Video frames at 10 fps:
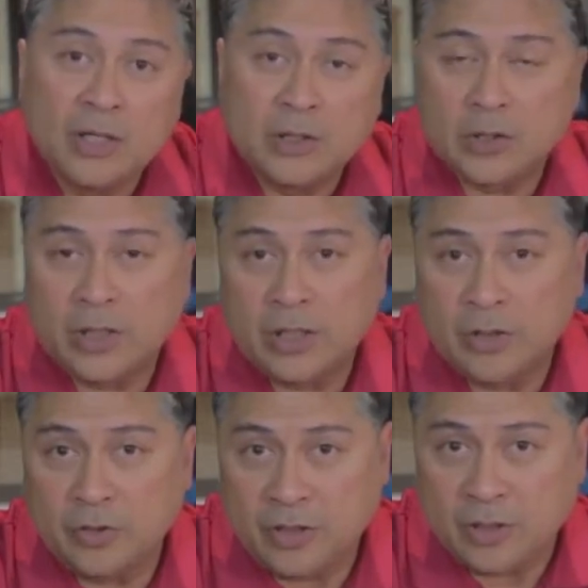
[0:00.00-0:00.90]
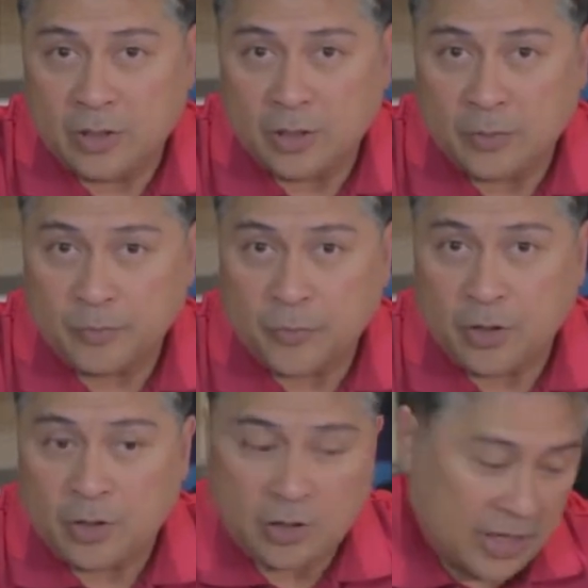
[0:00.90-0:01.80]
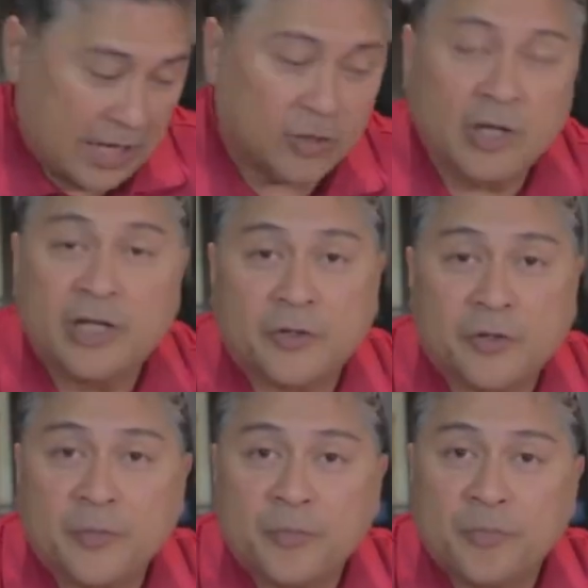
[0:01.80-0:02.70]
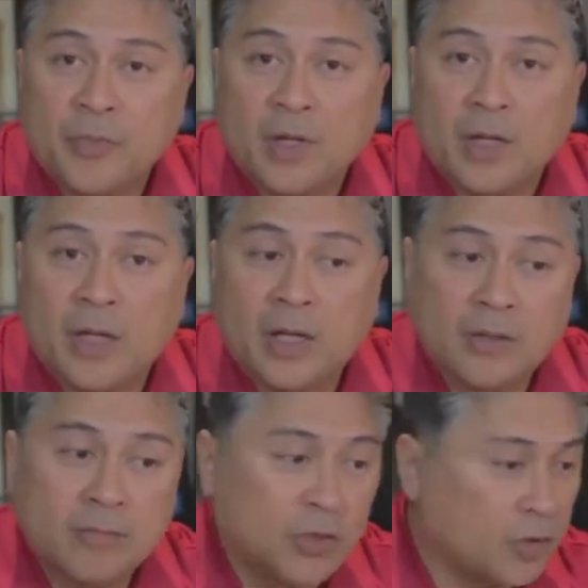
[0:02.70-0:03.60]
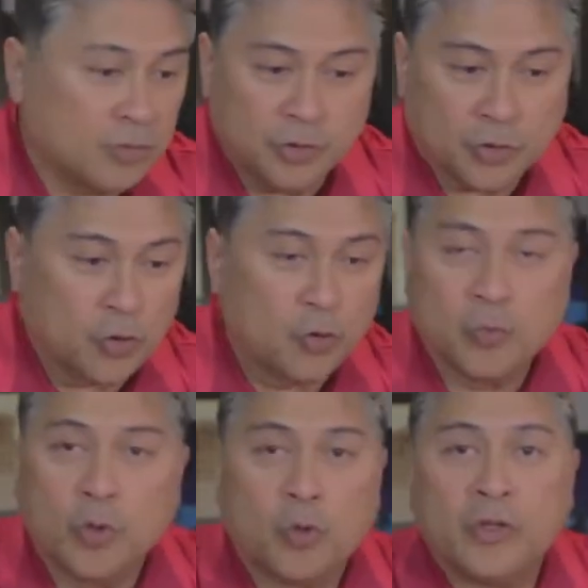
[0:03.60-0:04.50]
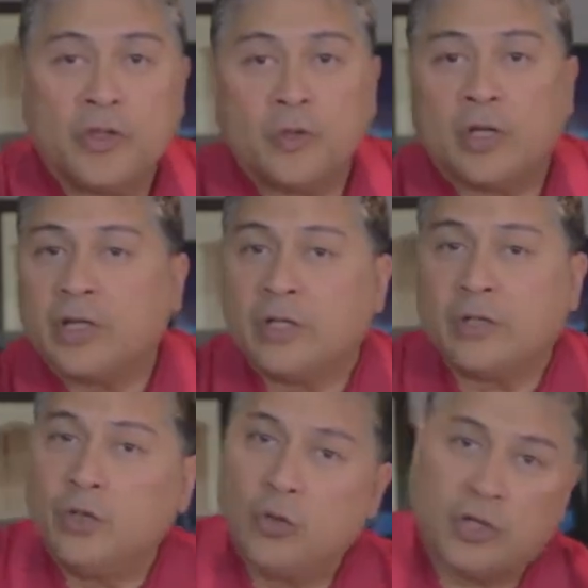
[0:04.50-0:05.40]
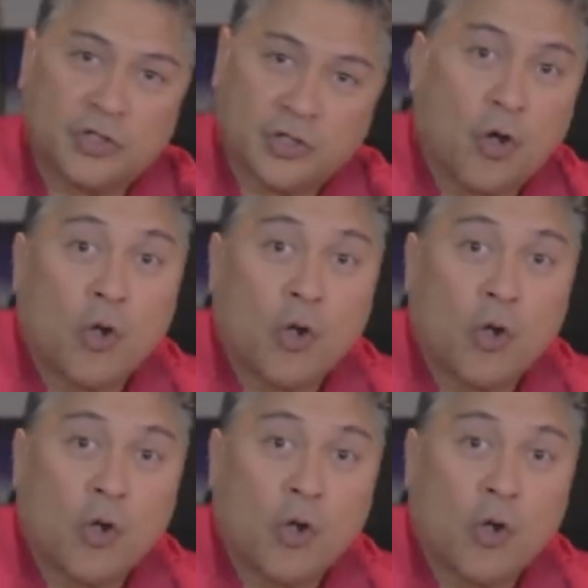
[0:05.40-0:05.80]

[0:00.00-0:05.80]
Okay, you need a calculator, and you know, your group will go with you, and then you can just